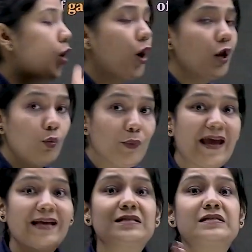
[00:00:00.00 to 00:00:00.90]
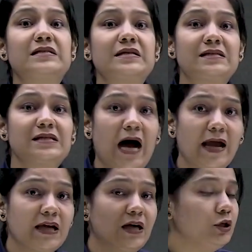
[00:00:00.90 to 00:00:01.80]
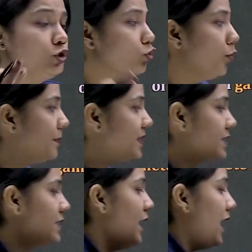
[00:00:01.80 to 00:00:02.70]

always desired to be